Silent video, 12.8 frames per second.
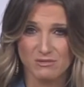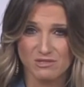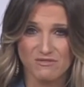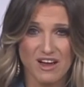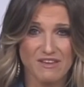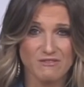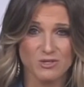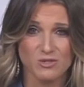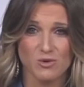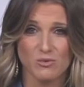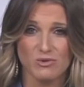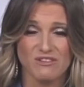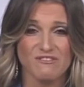was five years
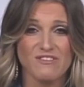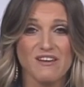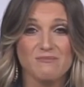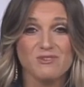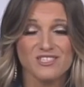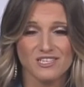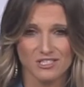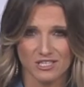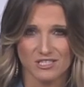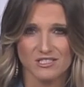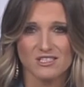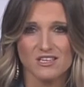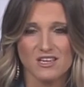old with a 5%
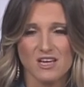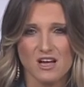chance